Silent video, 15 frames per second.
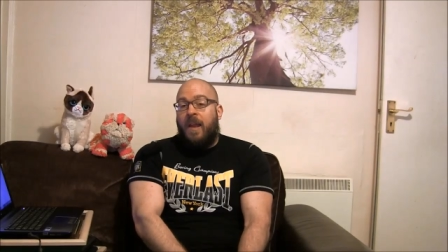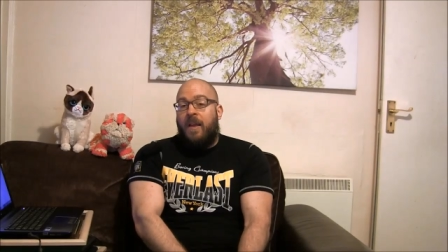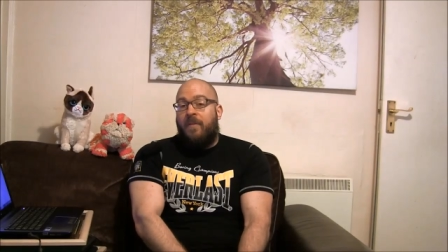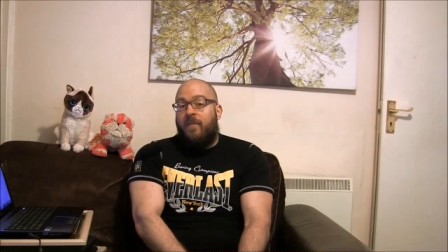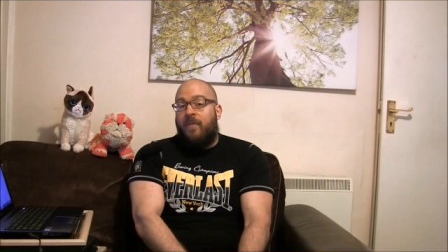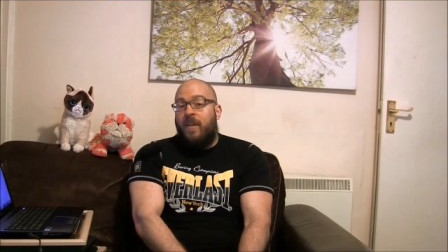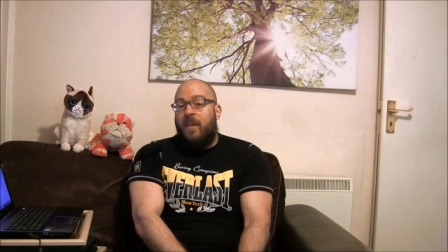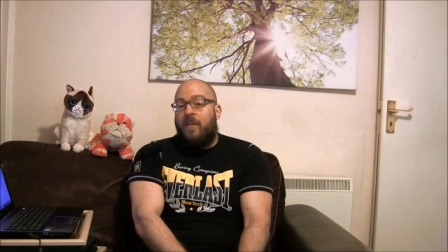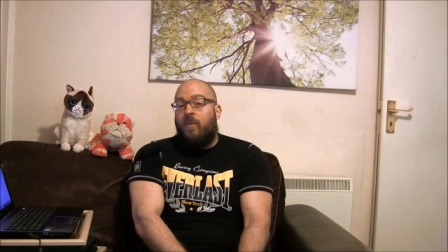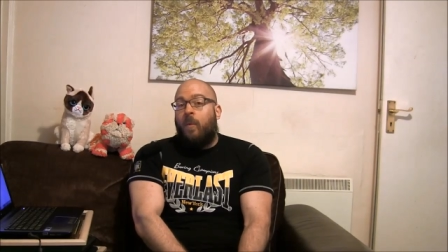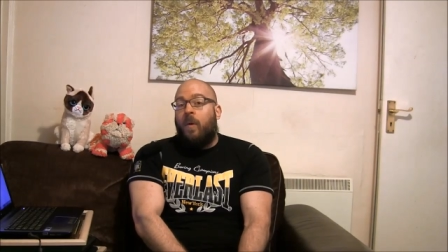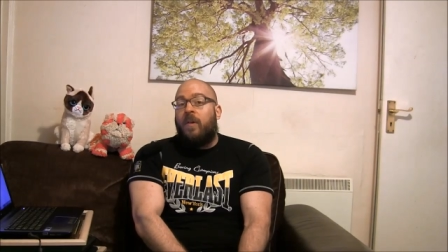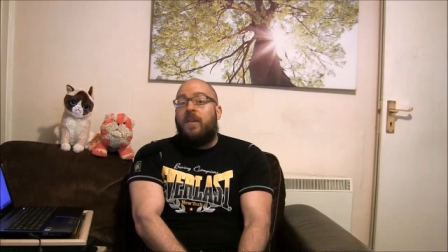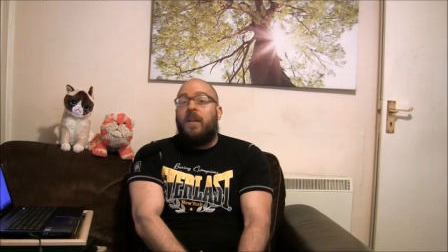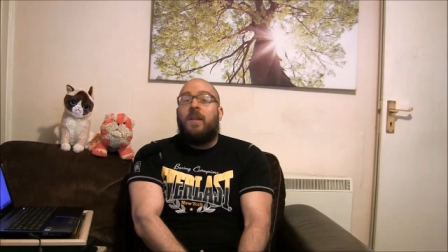And it feeds
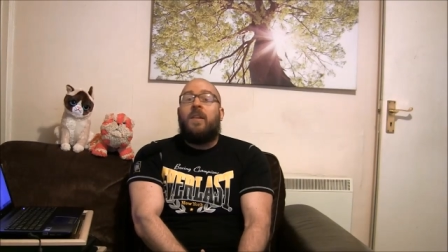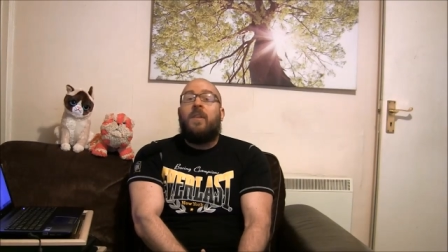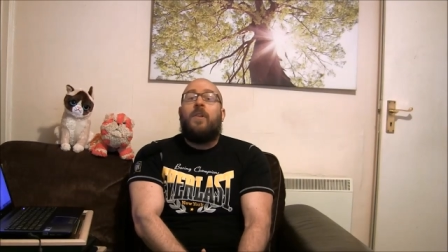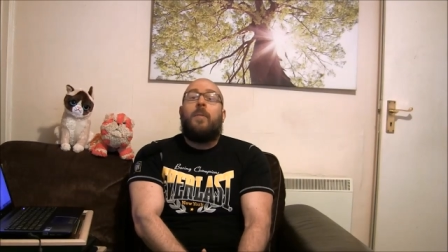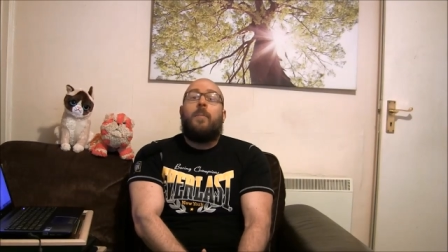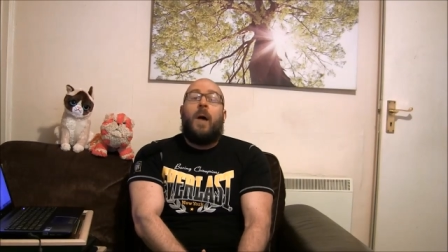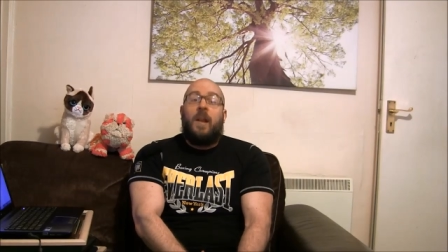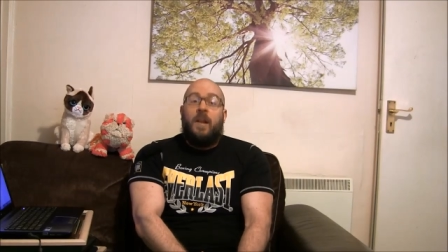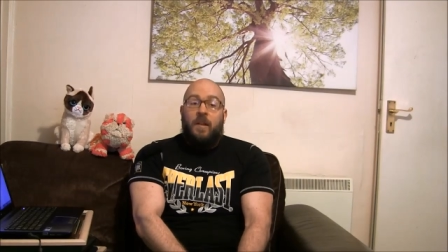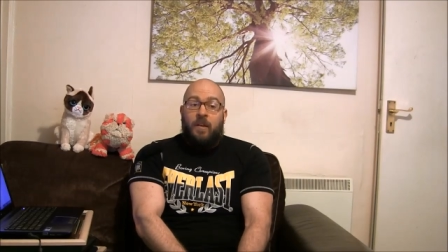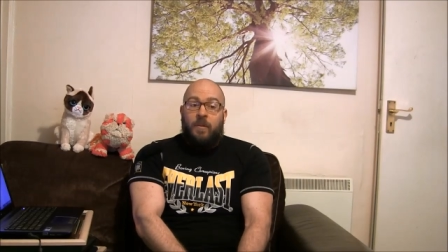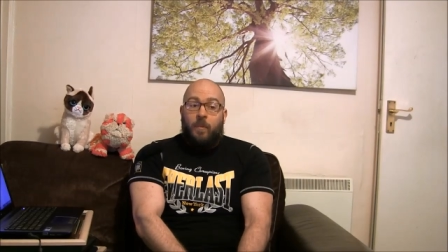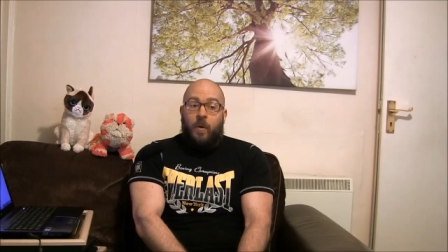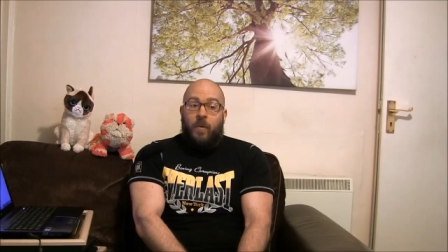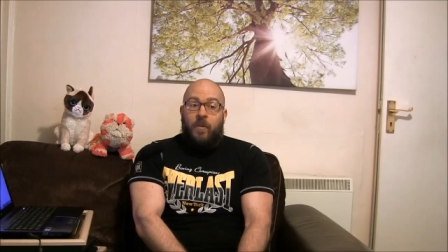worse into their body
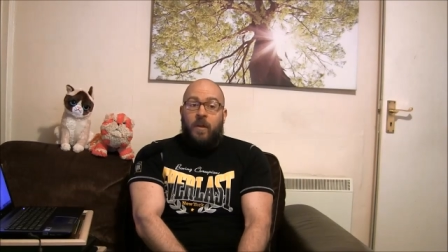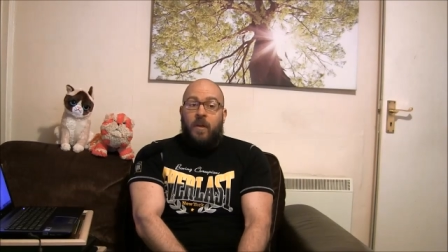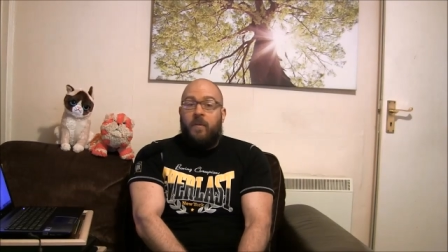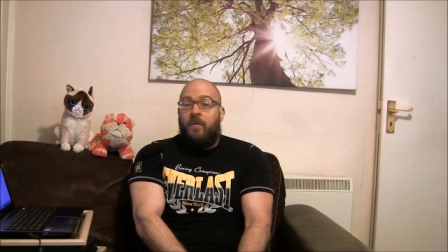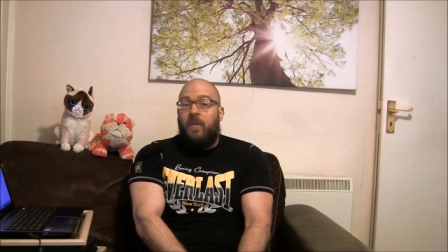dysmorphia.